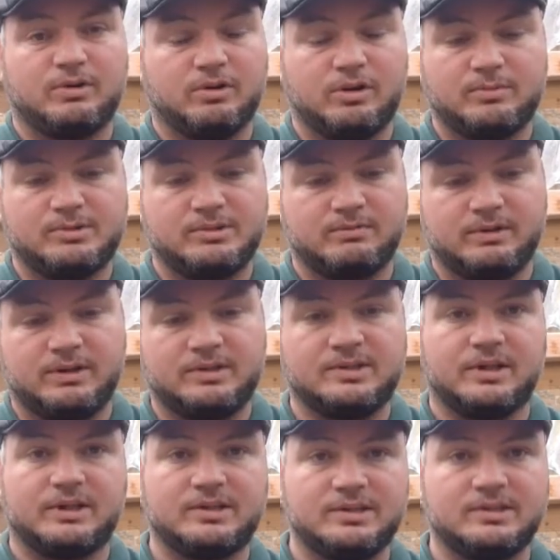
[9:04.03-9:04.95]
groups and
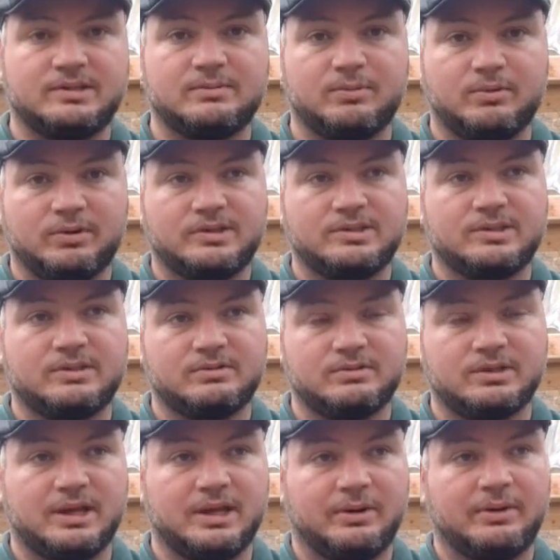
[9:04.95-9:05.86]
things saying, is this a boy, is
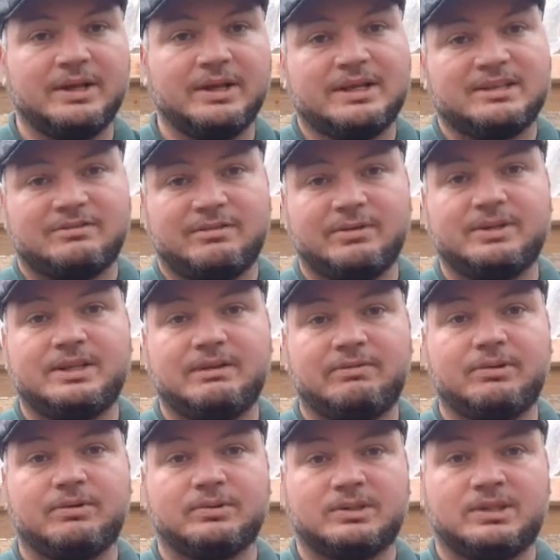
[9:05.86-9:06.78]
this a girl? It's very
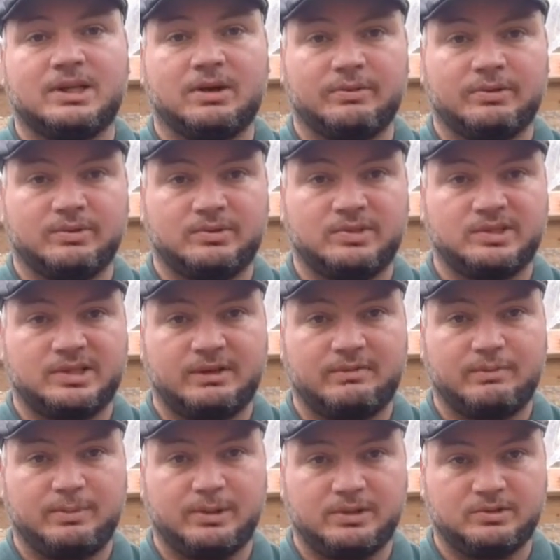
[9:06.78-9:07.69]
difficult to tell when you just
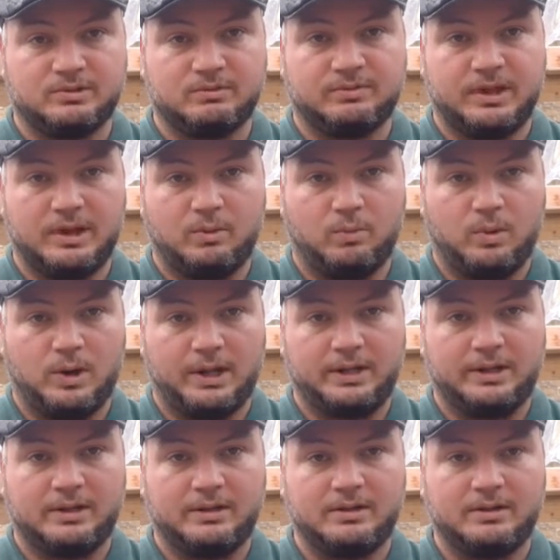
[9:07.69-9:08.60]
have a picture of that
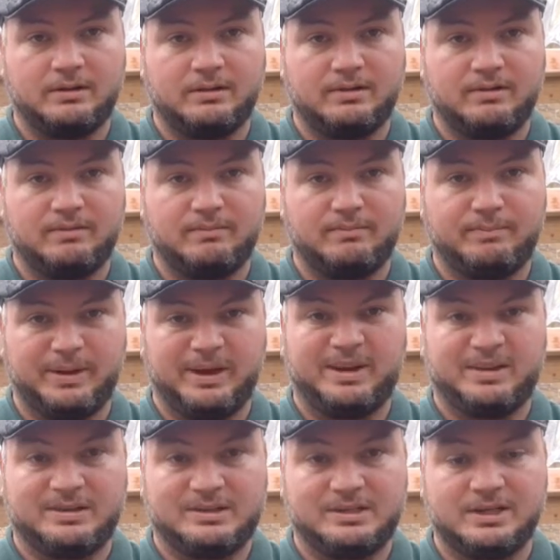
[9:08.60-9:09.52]
one
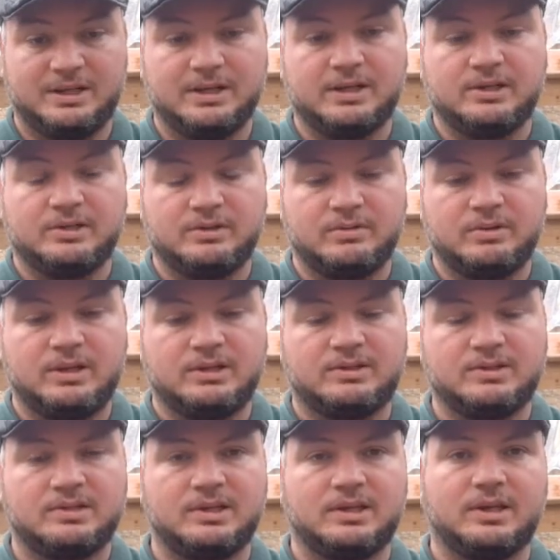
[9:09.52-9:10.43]
bird. You
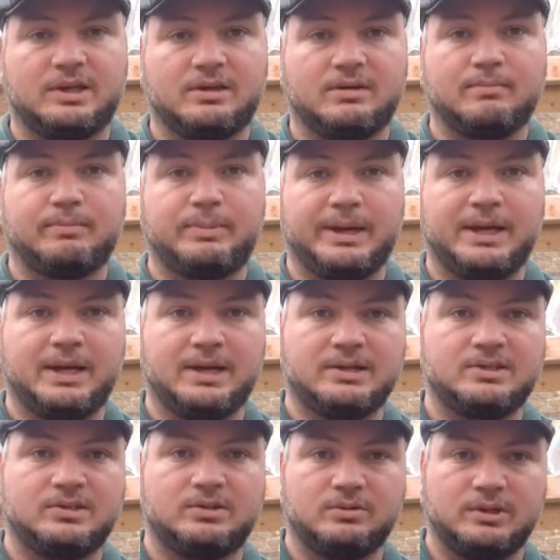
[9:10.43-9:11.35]
need to see it
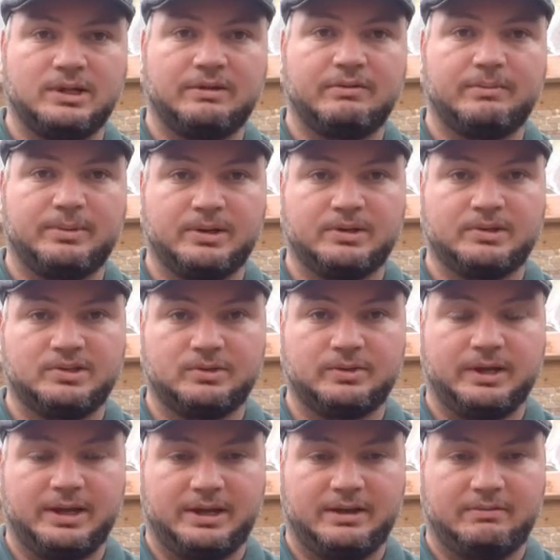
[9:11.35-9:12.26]
compared to the other birds
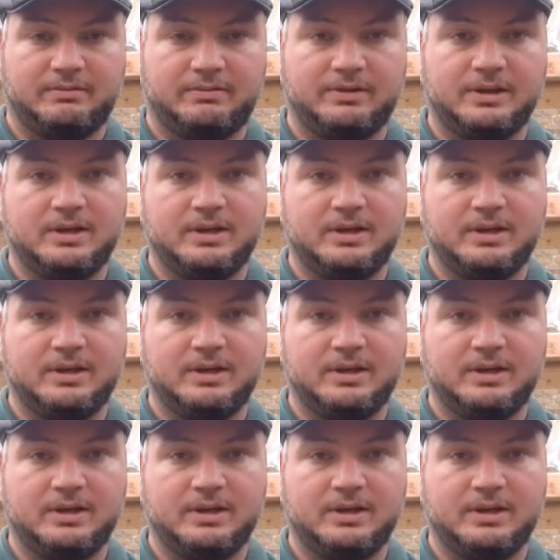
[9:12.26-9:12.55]
you have.